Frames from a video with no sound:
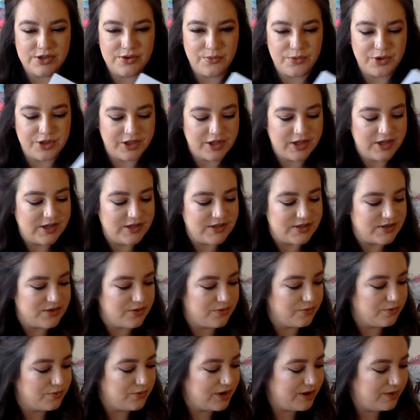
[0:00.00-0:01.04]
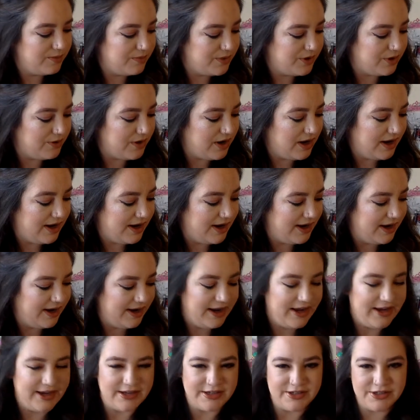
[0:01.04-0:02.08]
with his rainbow eye
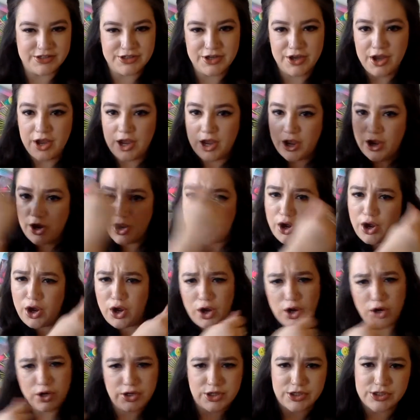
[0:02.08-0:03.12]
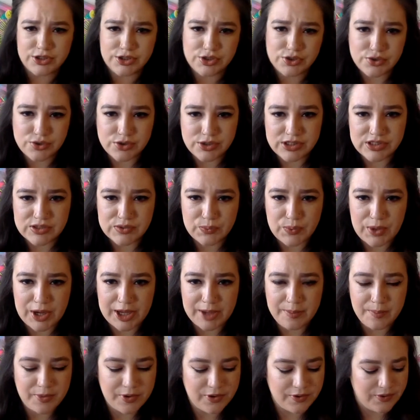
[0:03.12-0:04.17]
and artistry
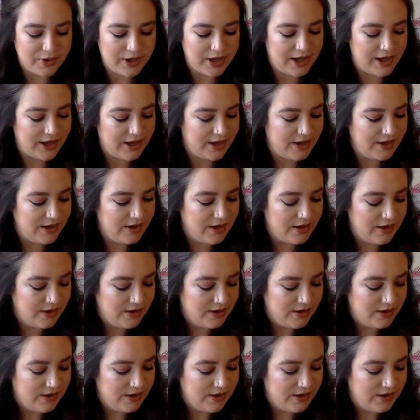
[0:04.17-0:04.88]
swipe, okay?